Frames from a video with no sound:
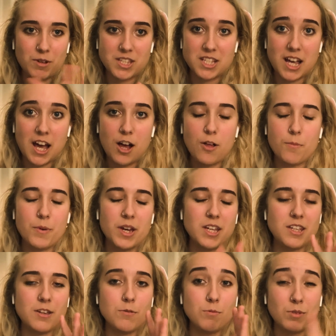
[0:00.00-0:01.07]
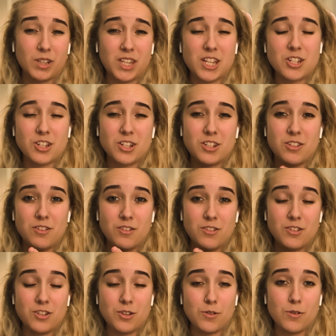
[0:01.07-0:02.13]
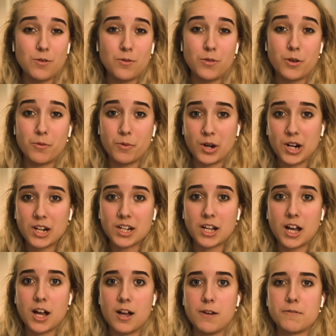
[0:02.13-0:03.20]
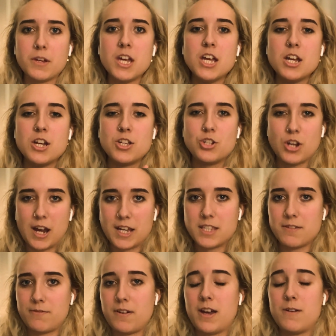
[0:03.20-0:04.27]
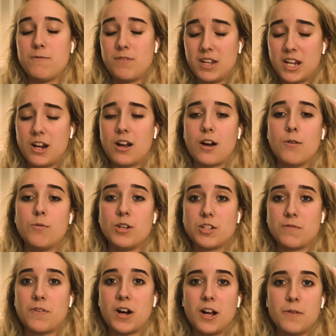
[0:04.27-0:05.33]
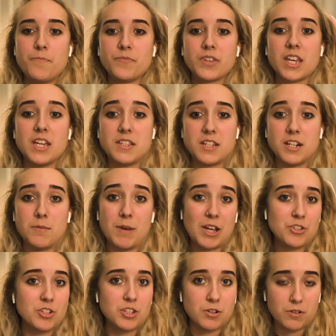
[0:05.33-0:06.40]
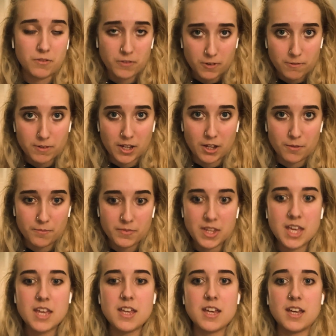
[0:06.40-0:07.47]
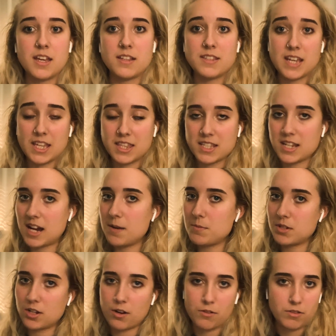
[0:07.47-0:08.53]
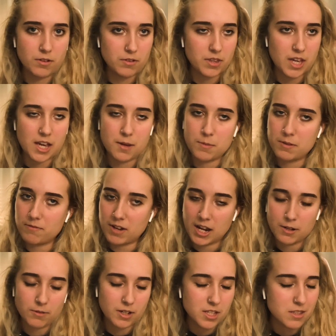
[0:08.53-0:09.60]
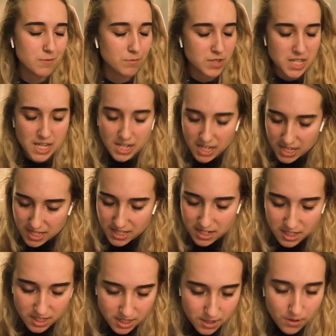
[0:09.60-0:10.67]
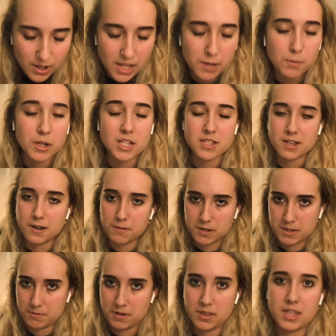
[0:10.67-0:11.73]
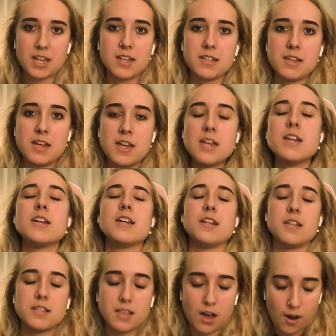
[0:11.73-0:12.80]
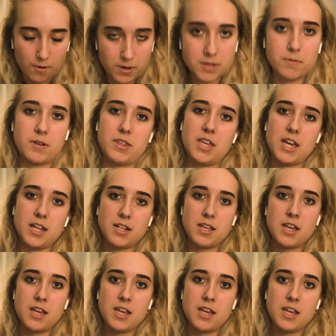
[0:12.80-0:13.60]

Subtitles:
style, but you really should do the work of trying to figure out which font is gonna match the tone of your film. Take the time to go through them and find one. It's tedious and it's annoying, but it's always worth it. It is always worth it.